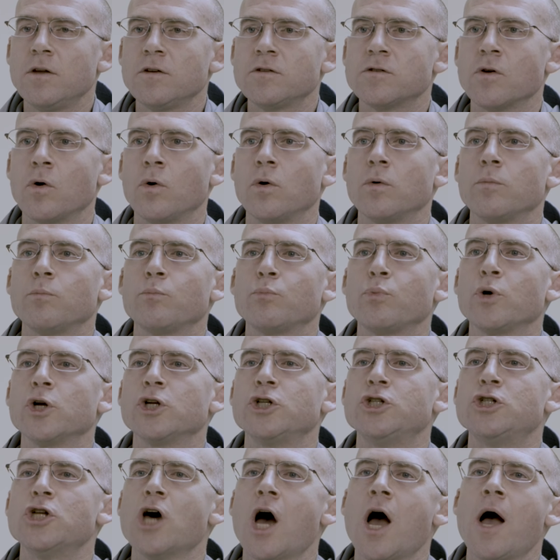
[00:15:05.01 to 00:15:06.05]
So,
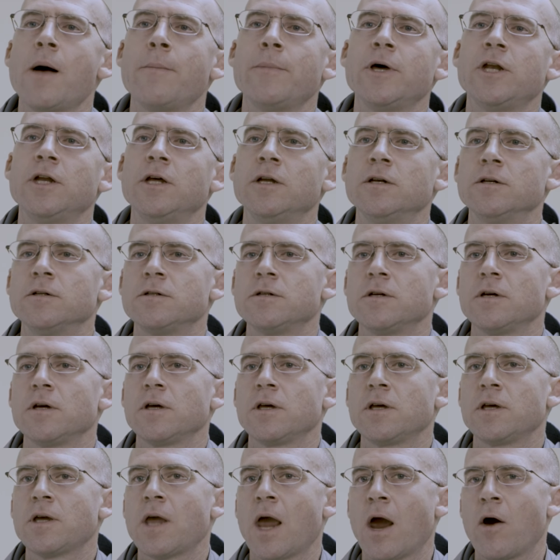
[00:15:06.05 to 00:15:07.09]
predominant
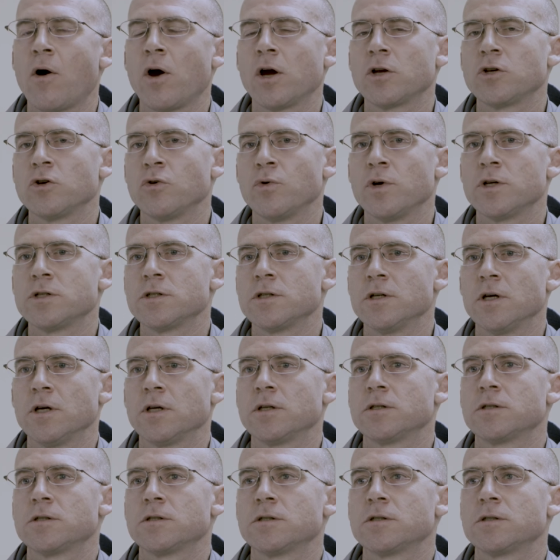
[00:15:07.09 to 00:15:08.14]

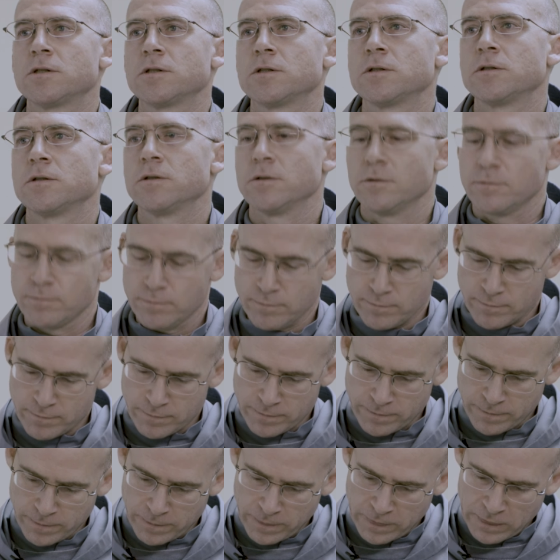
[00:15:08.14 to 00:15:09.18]
characteristics.
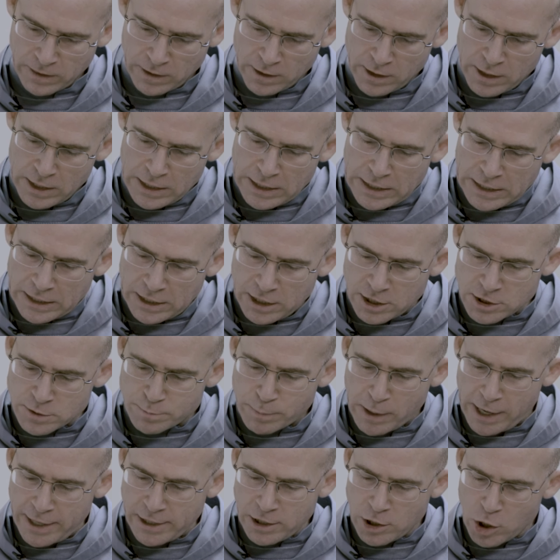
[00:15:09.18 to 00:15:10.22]
It is
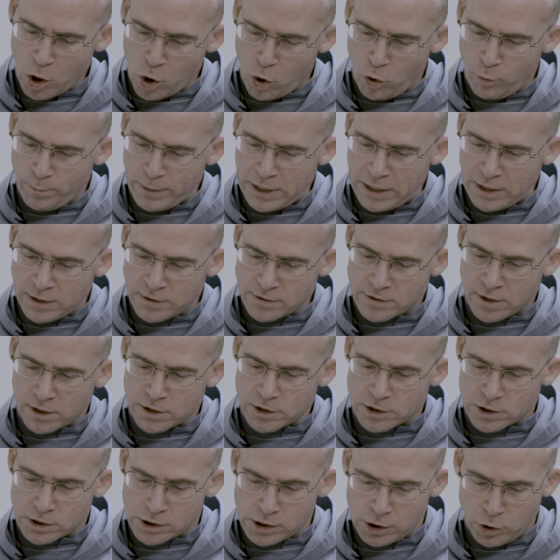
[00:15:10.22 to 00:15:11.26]
by no means
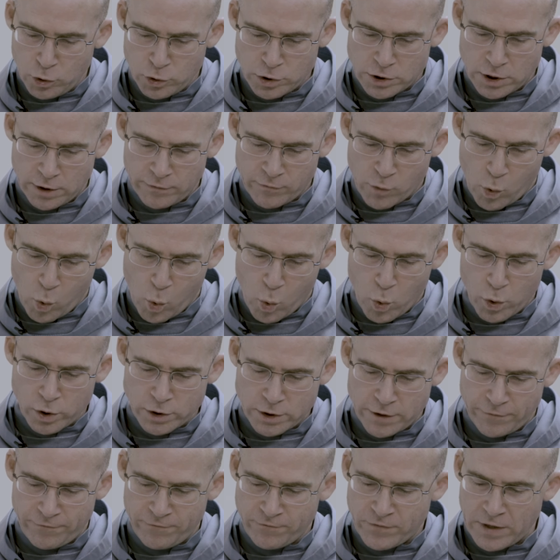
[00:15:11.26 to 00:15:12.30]
exclusive or
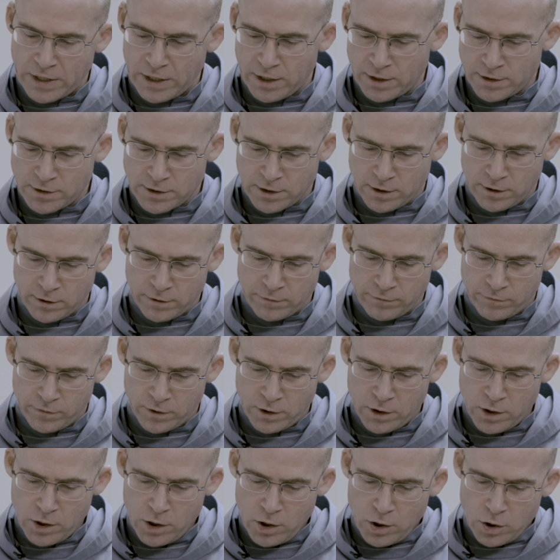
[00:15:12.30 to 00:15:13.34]

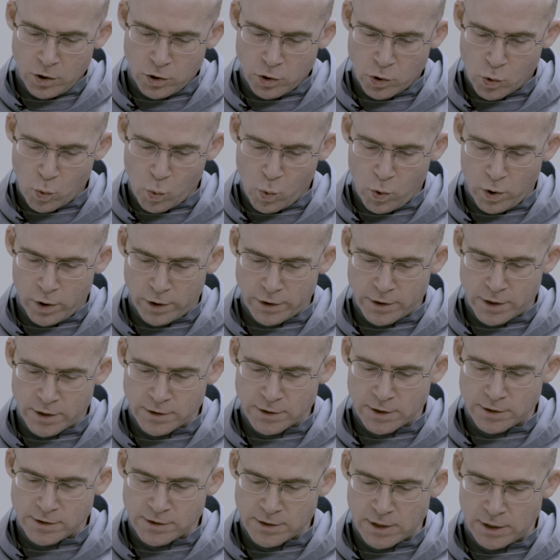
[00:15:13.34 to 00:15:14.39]
definitive, nor
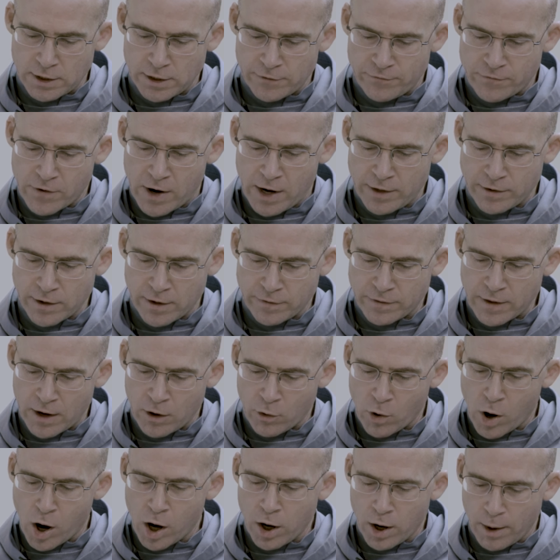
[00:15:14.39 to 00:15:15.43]
does it signify that
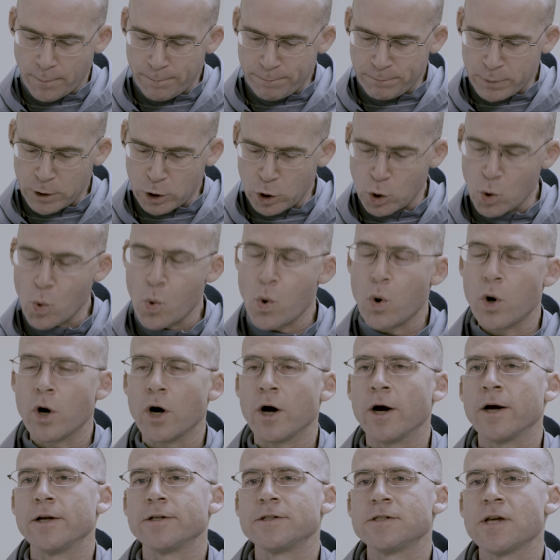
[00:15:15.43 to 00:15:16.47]
there are
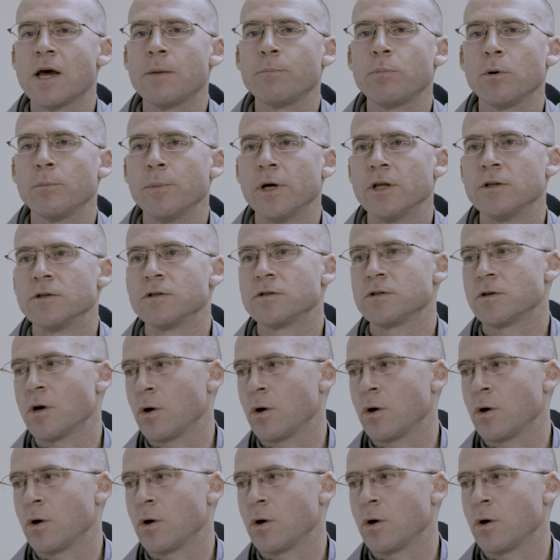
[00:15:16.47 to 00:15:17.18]
pure temperaments.